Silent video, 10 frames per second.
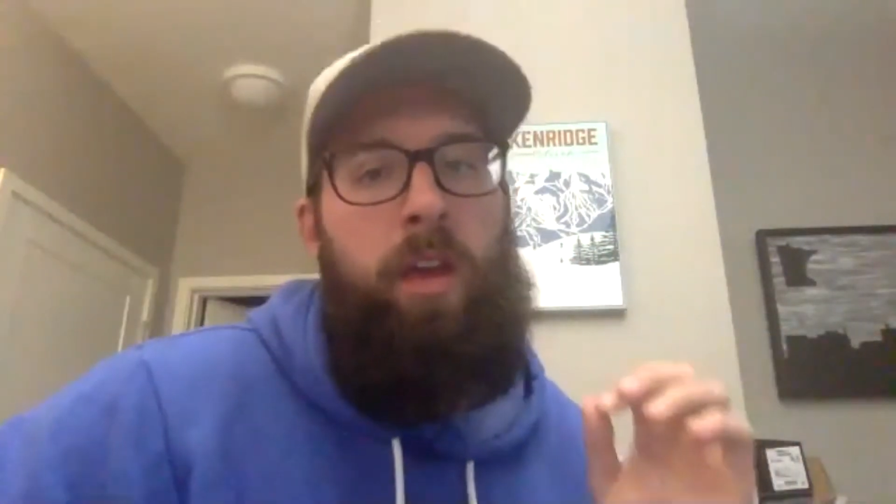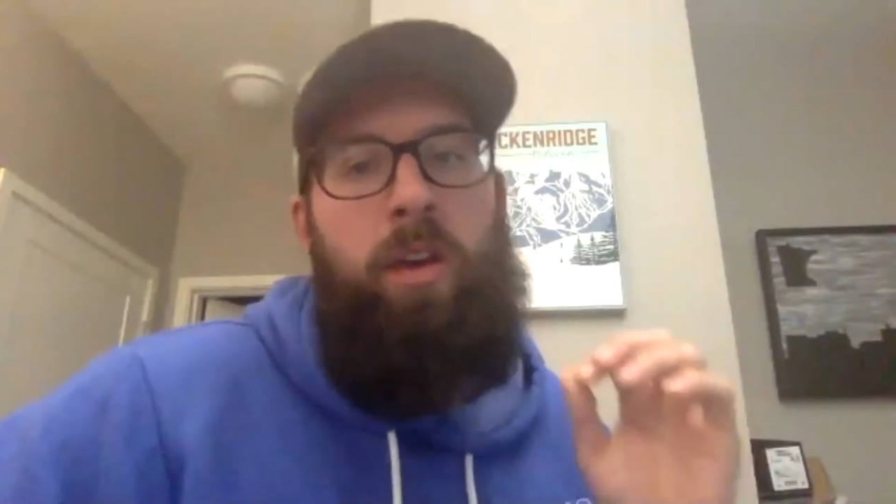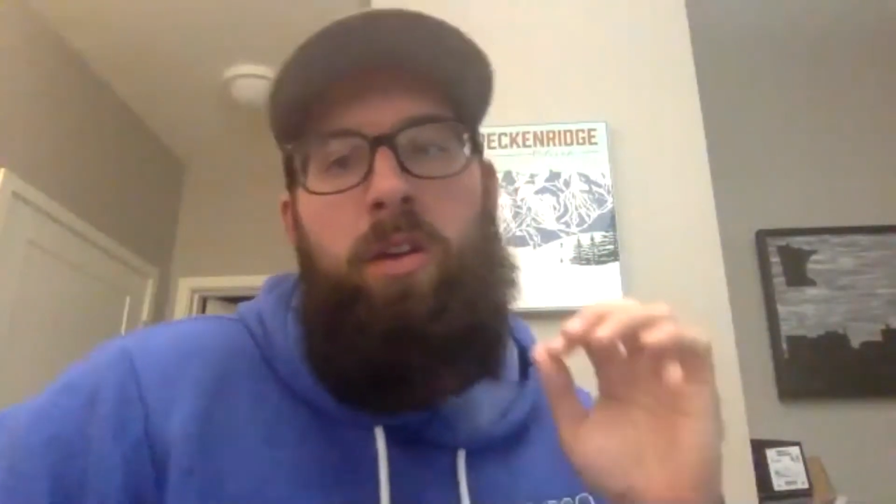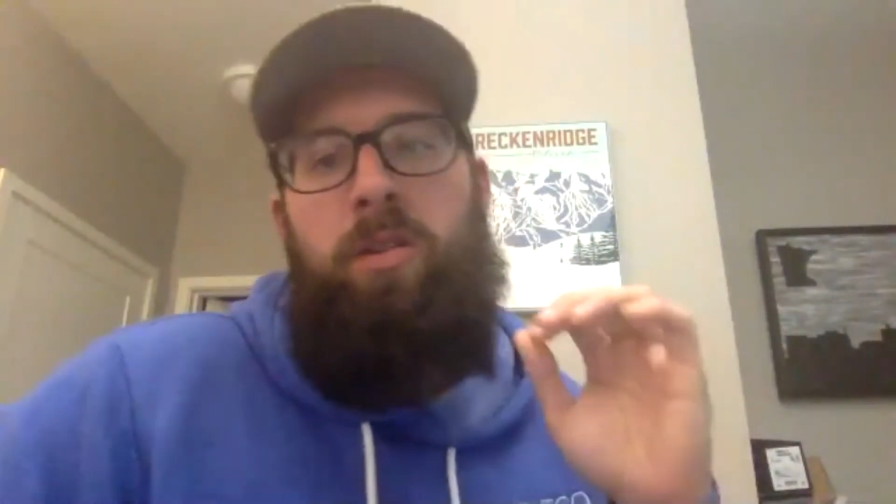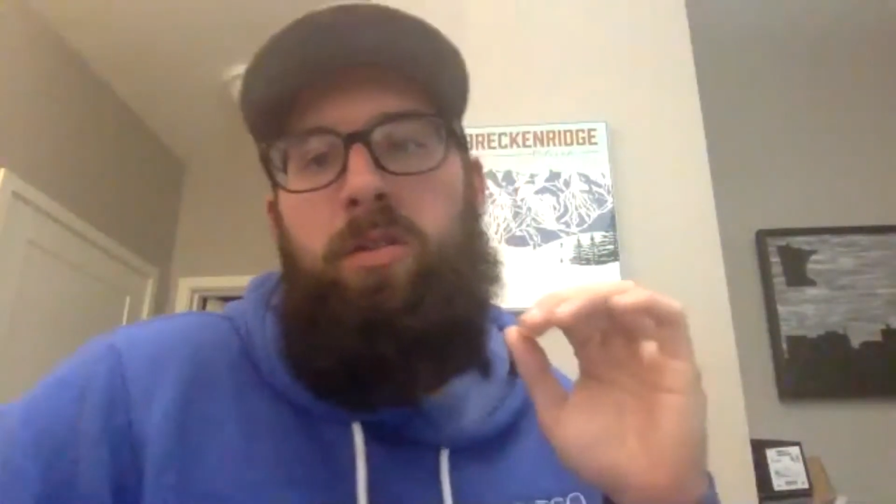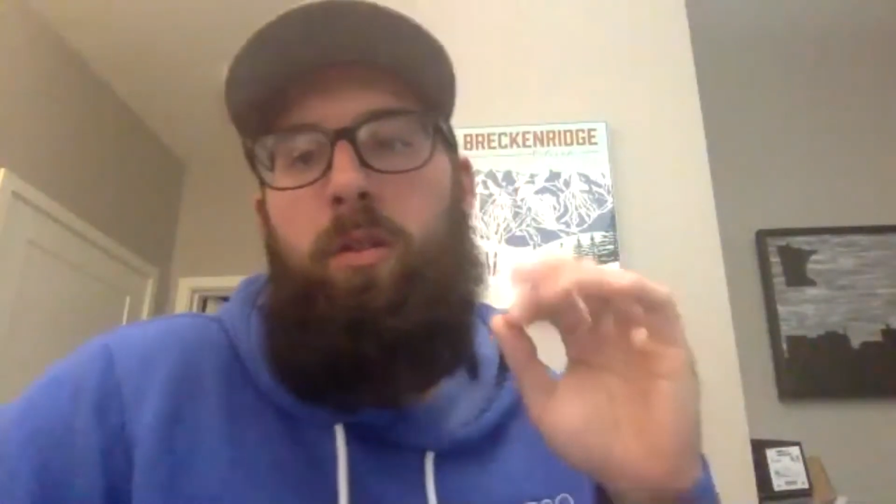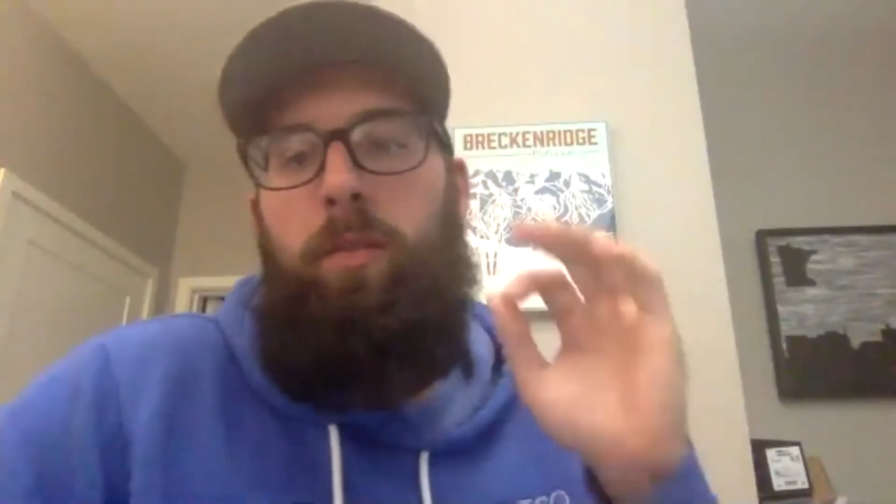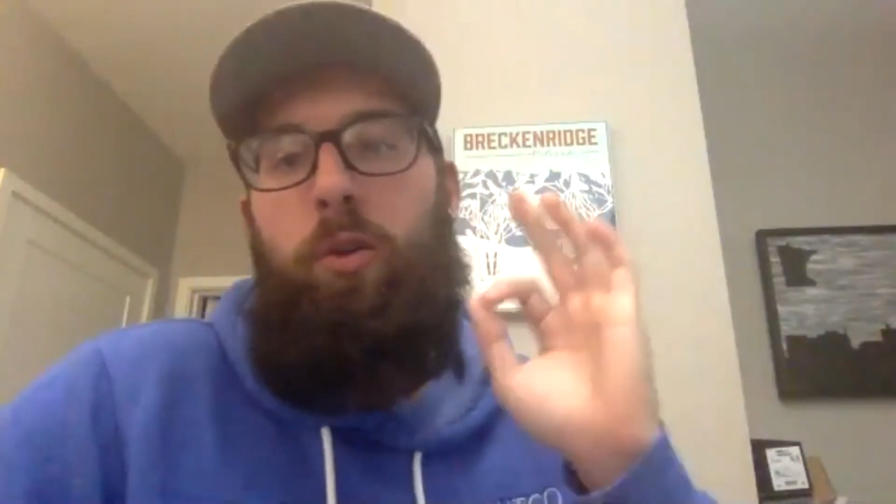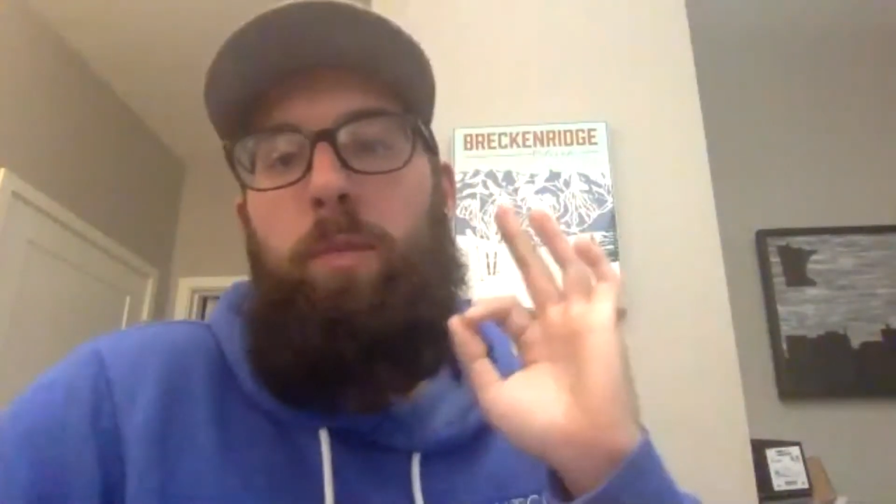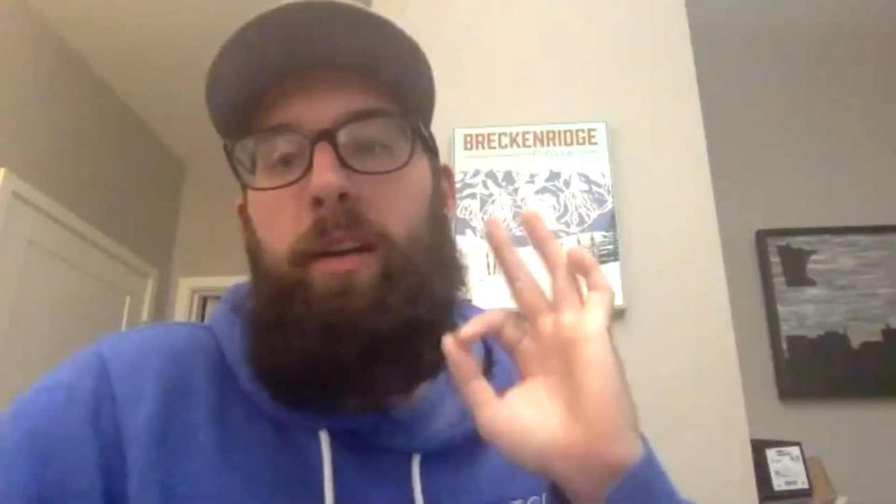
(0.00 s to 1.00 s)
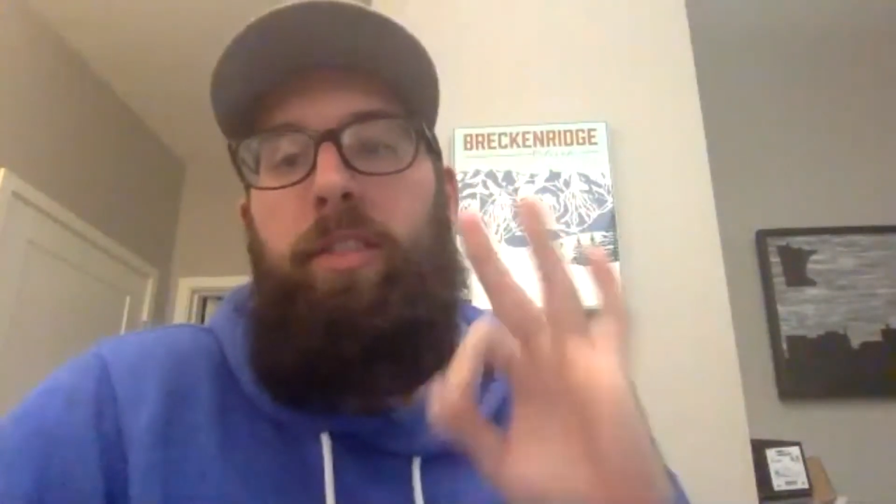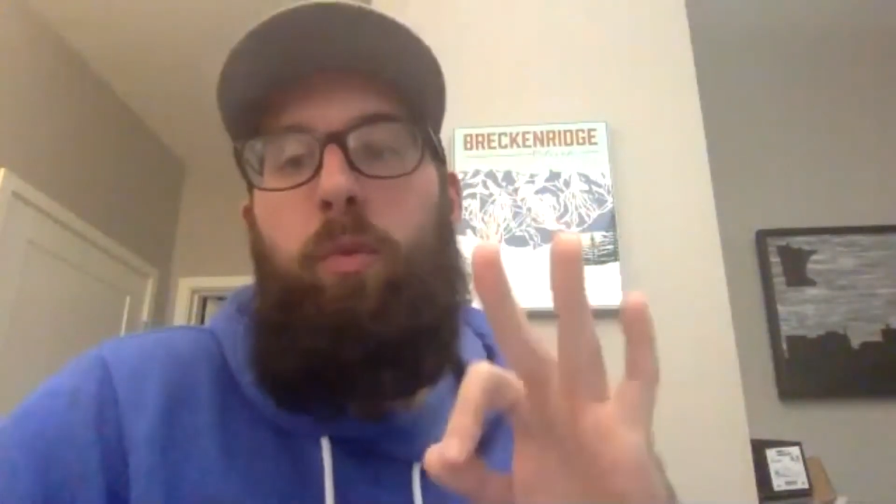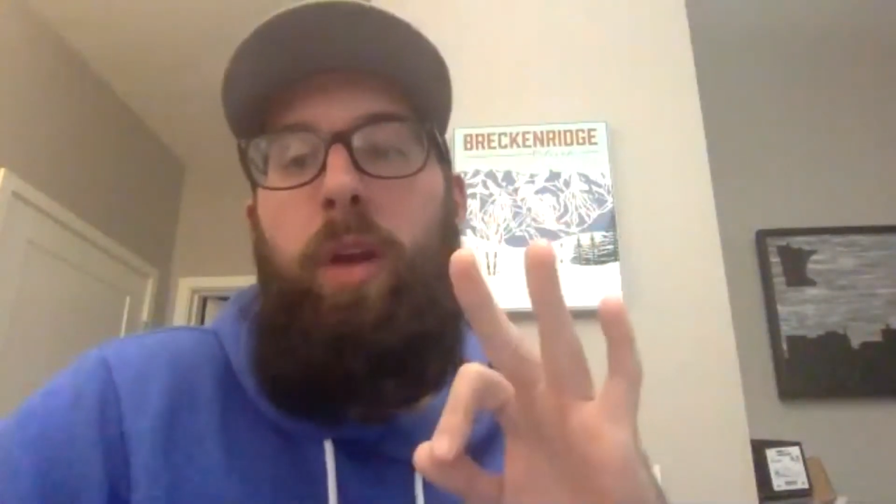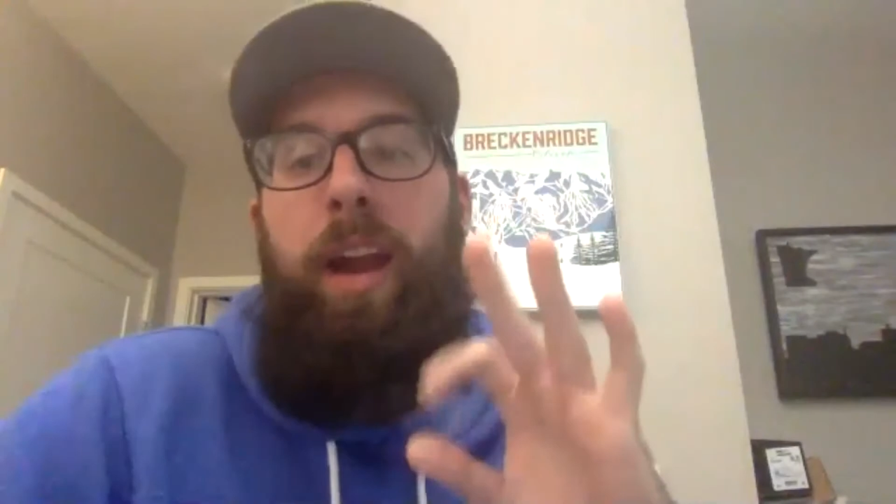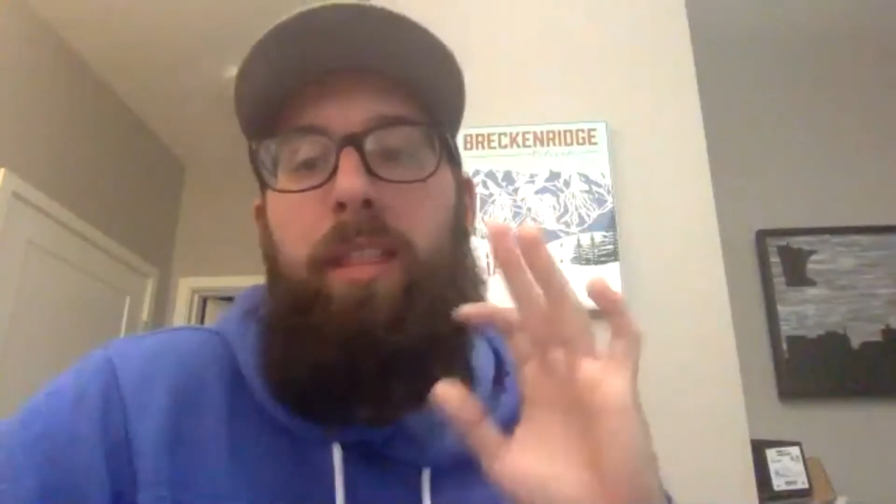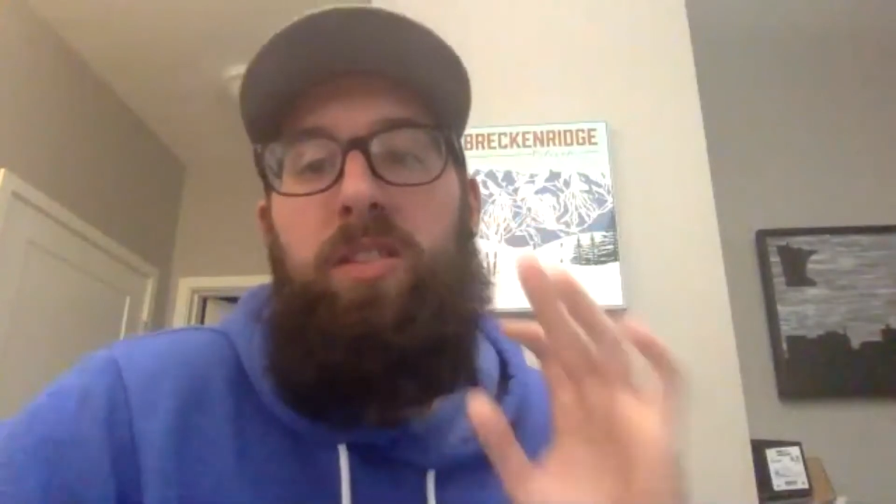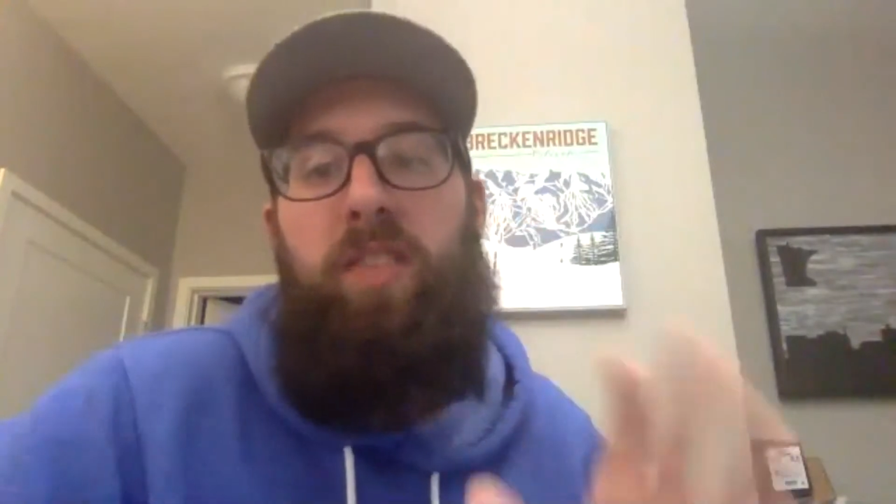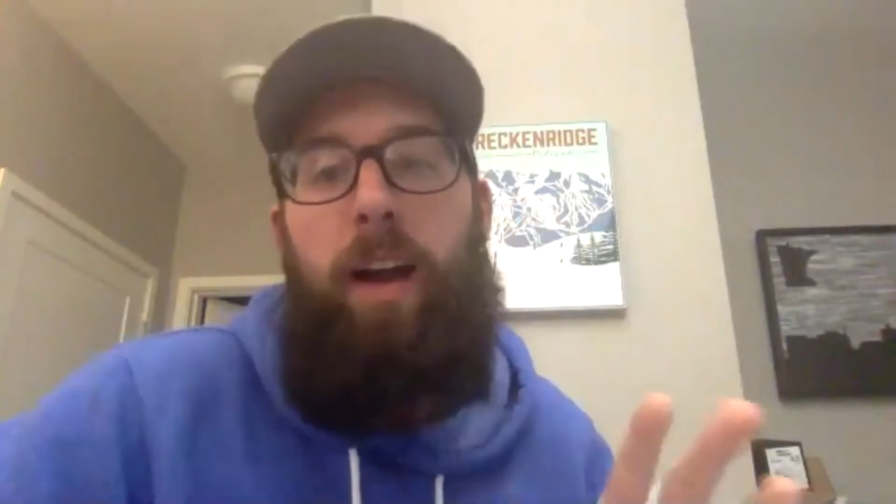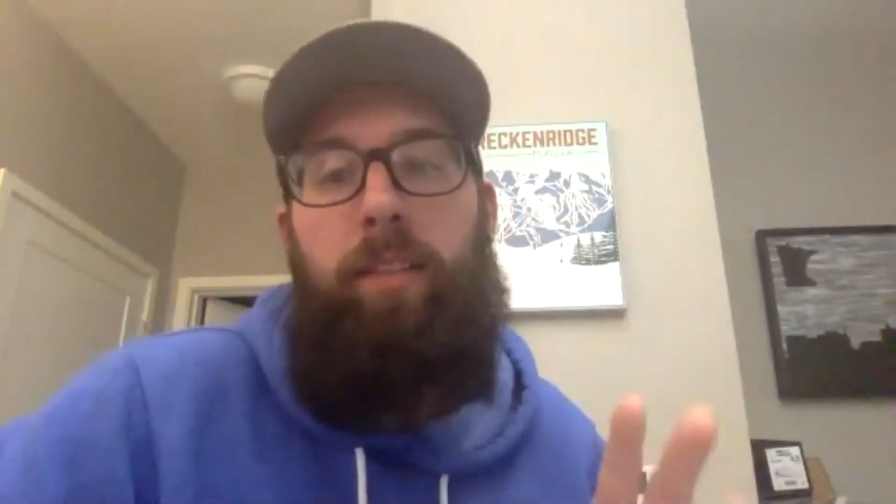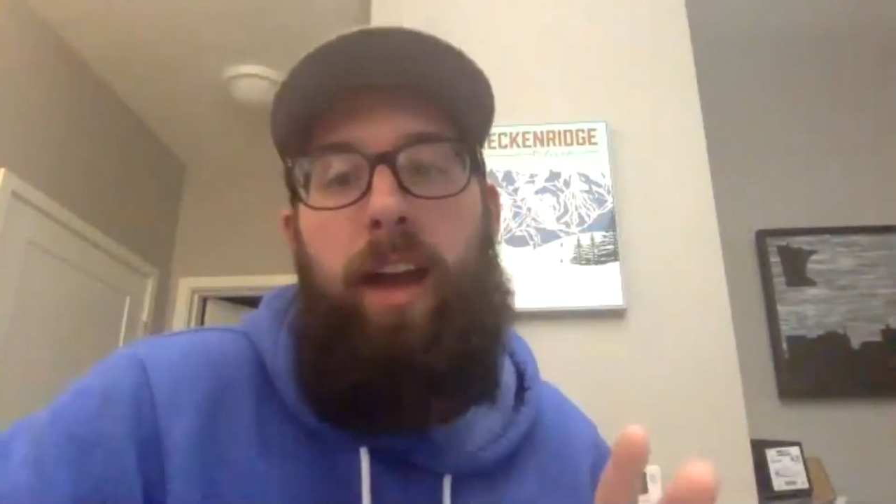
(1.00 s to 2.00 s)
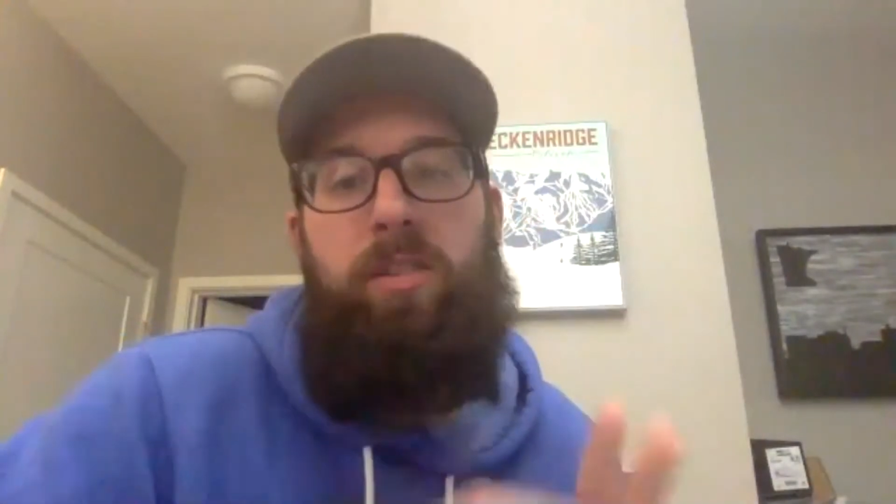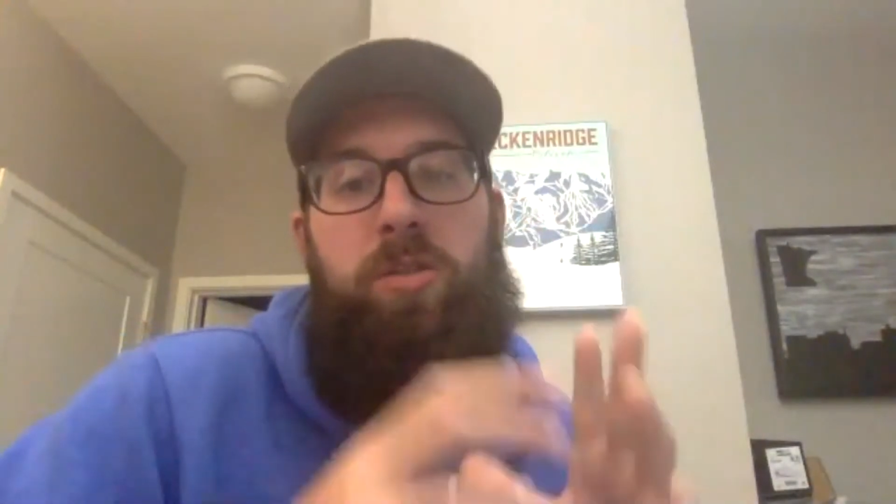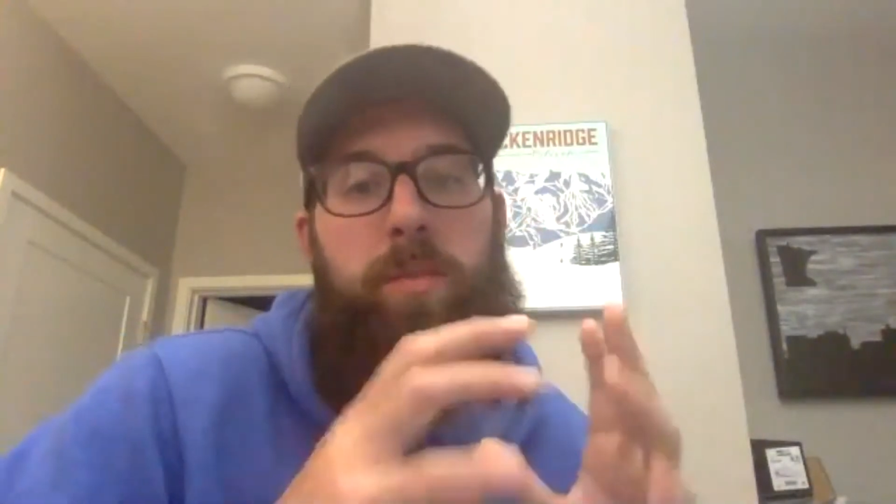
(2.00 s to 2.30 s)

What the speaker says: So if you were to pick 3 out of these 5 gadgets,